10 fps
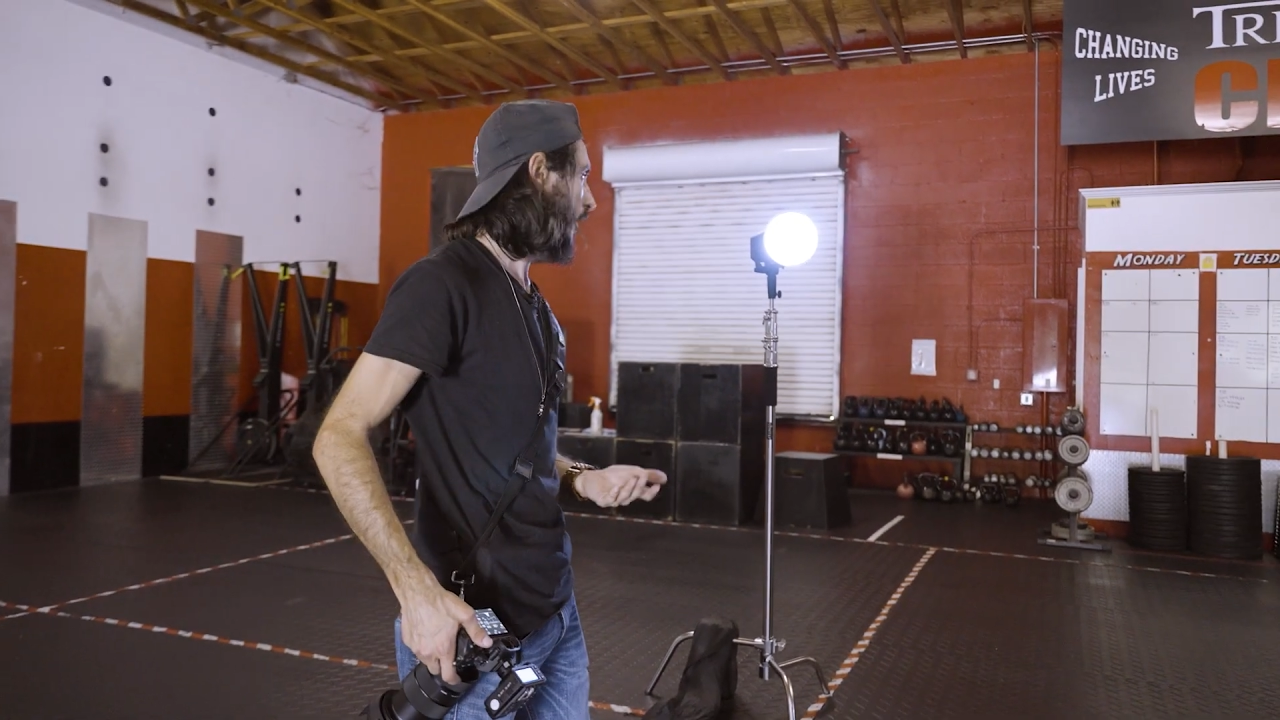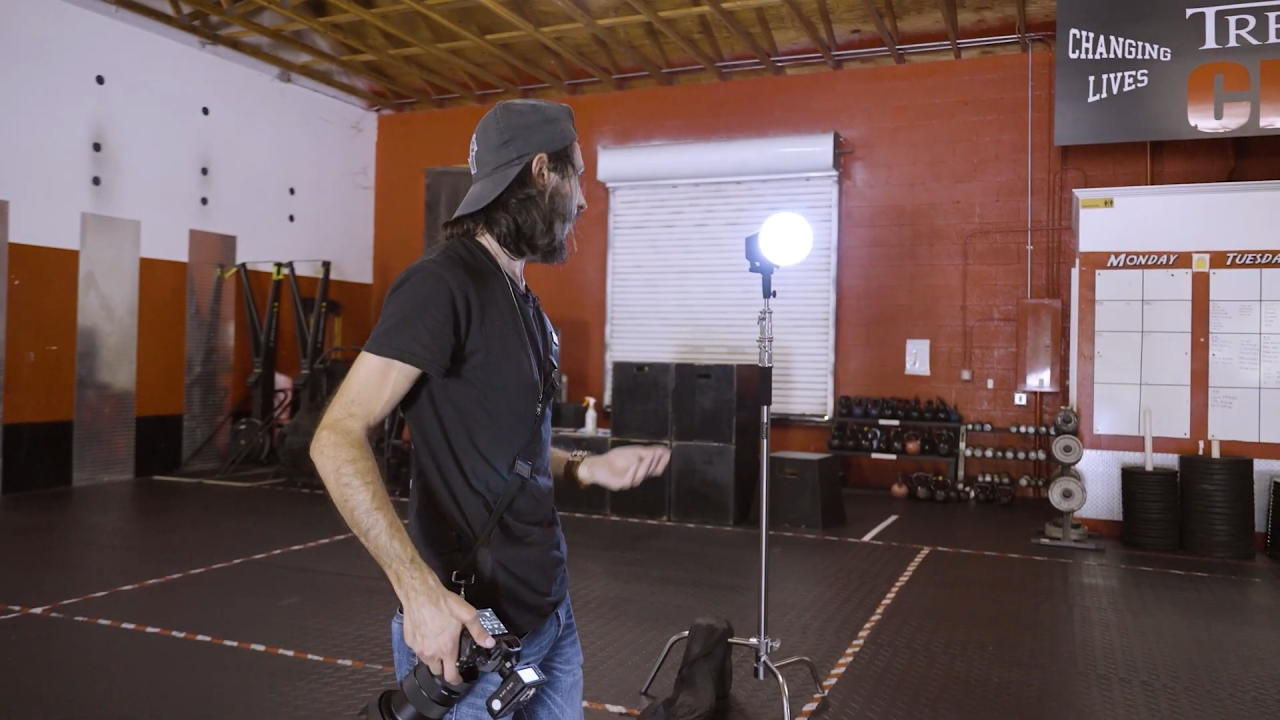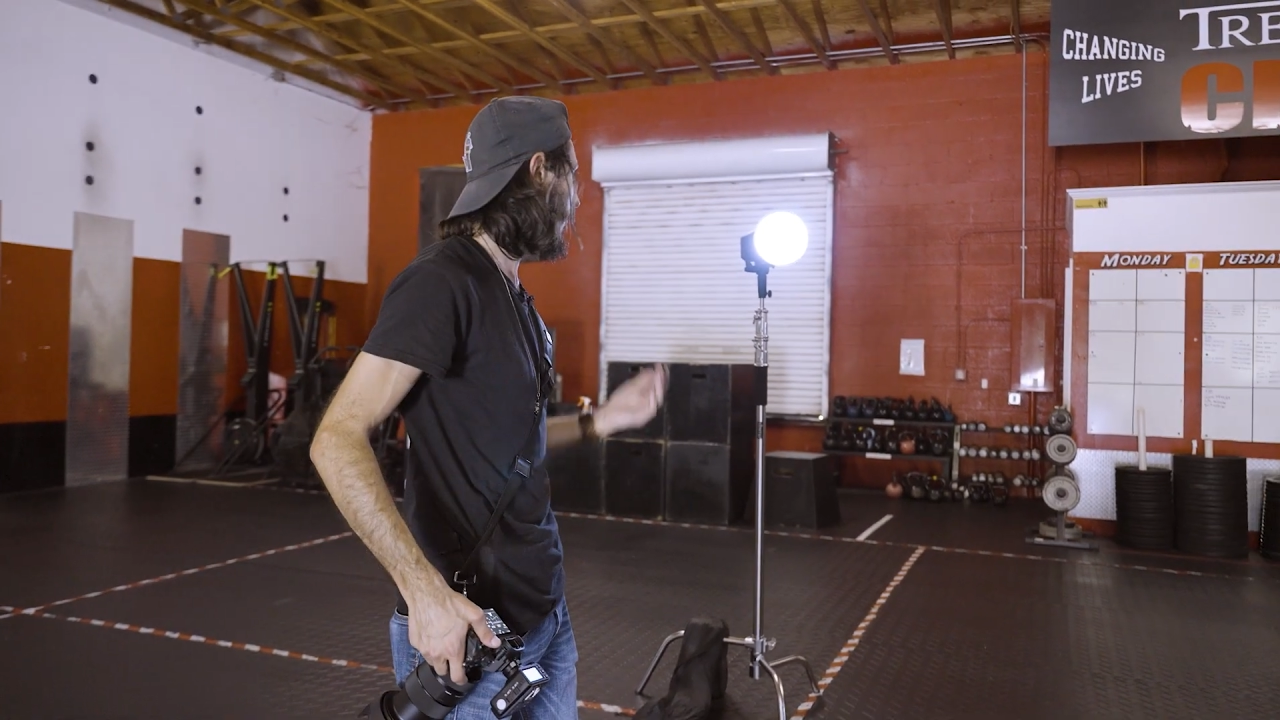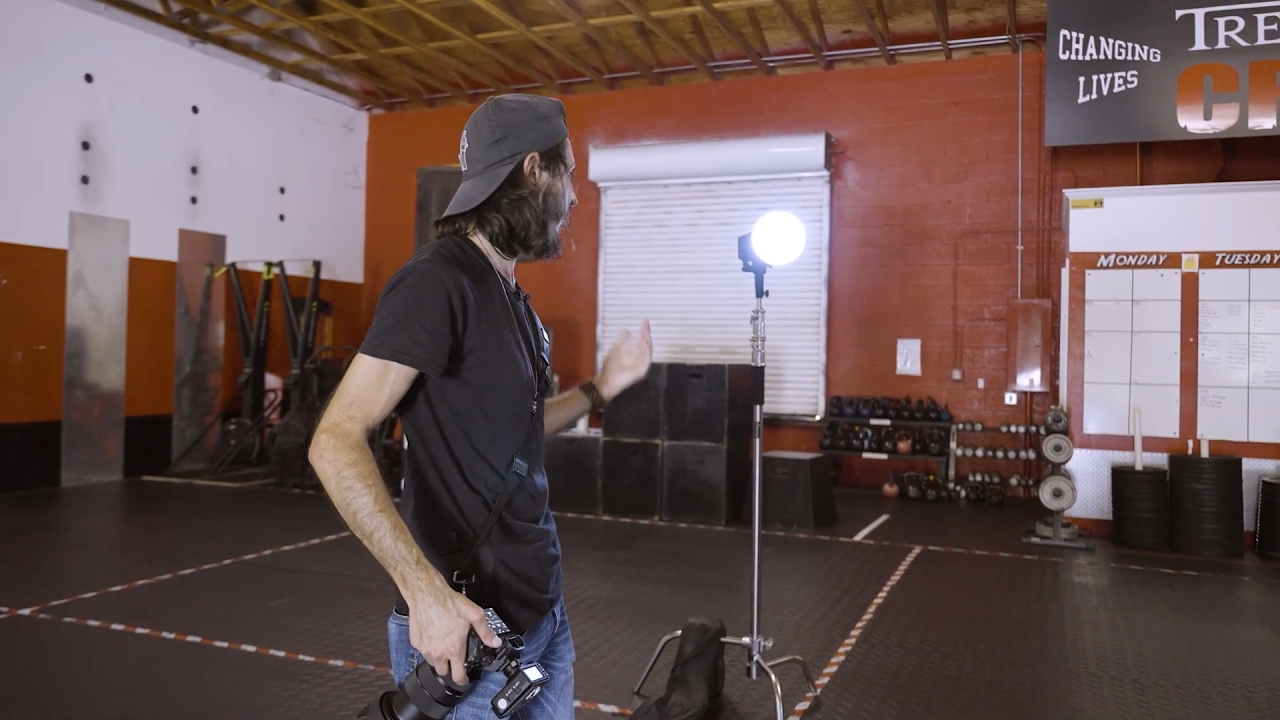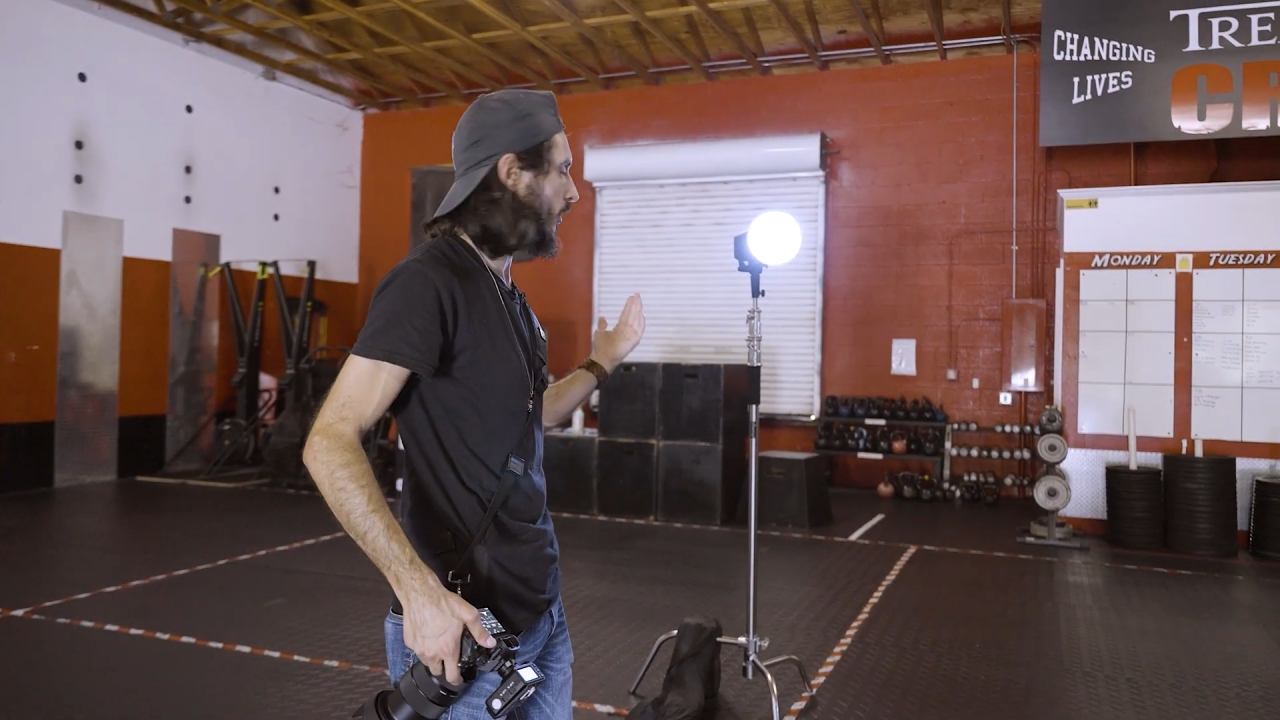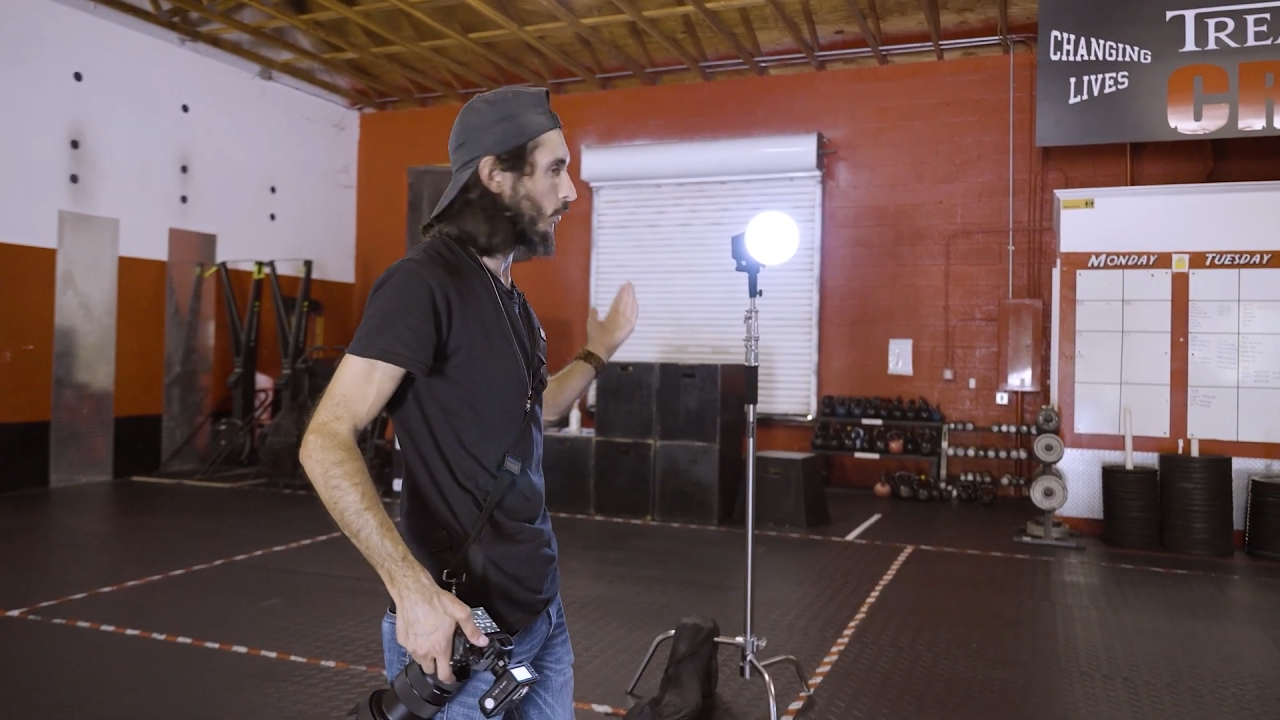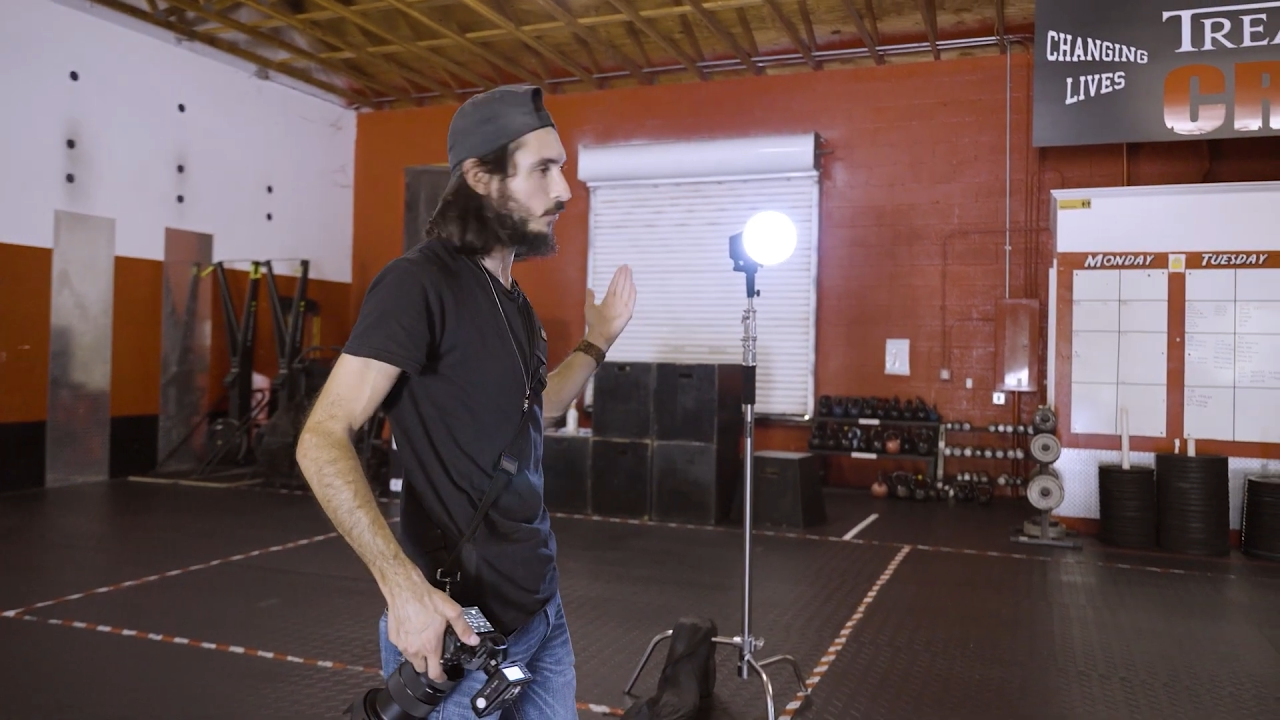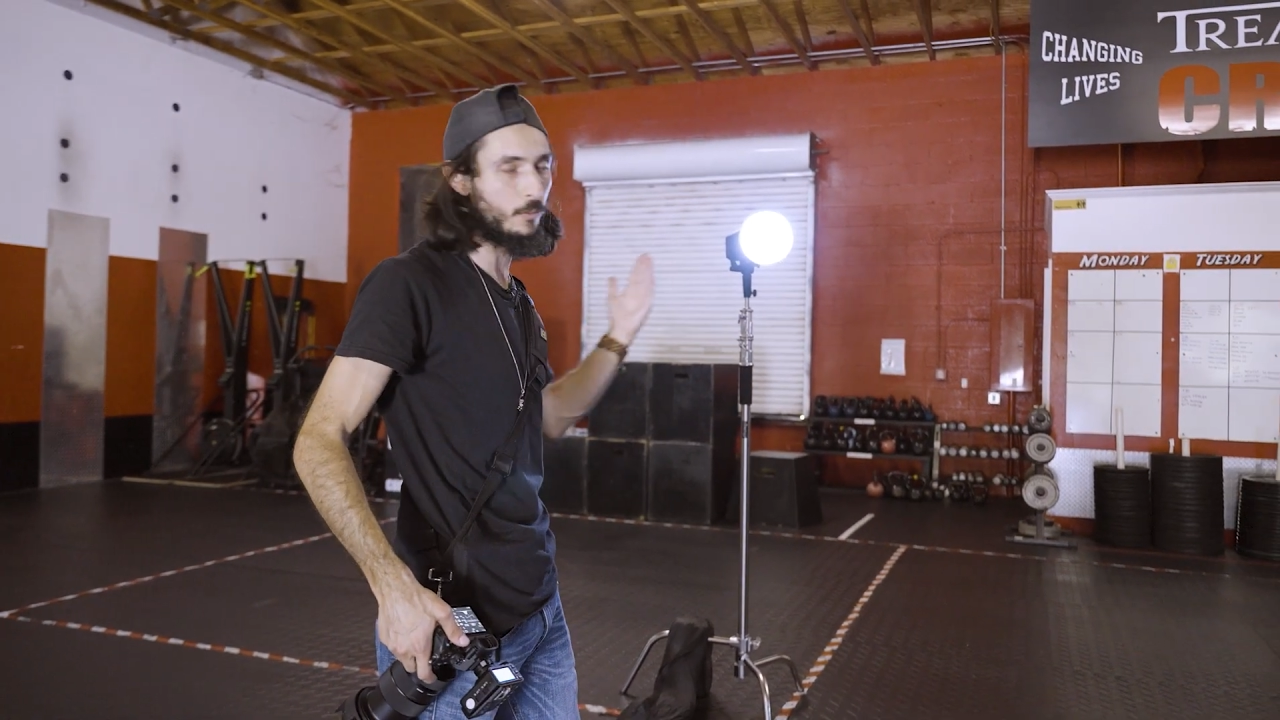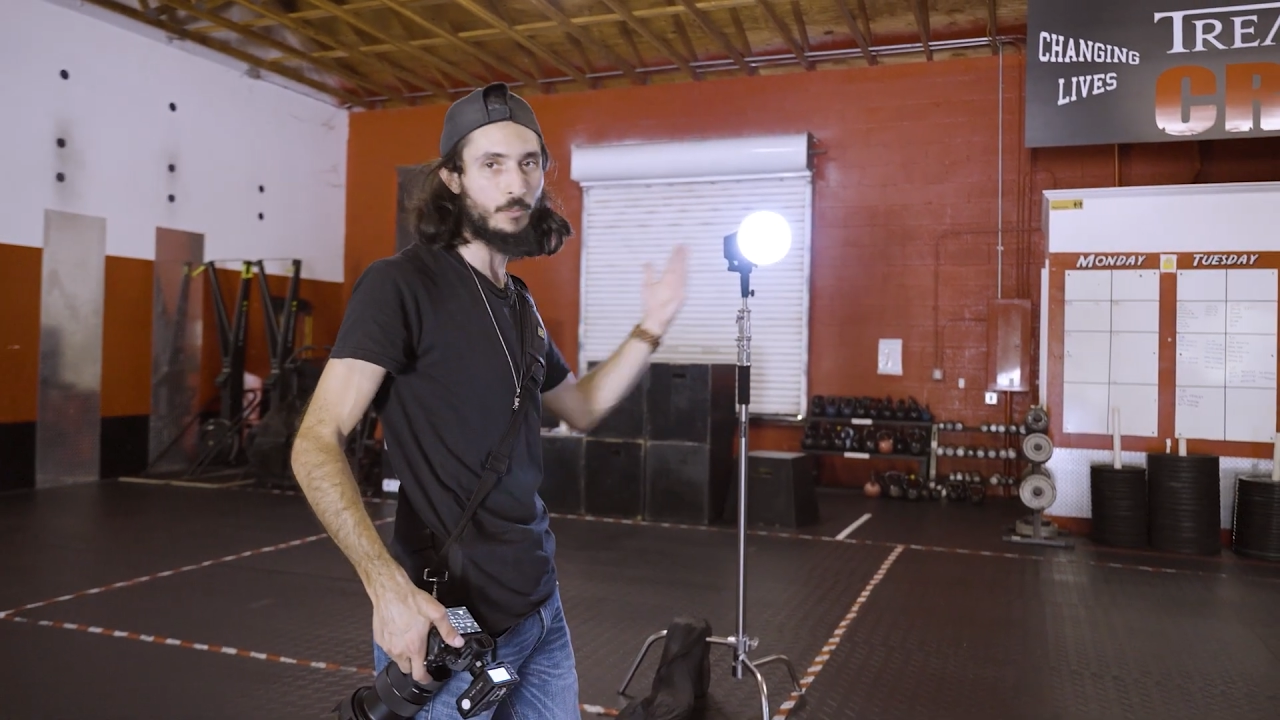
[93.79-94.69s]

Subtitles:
Even though the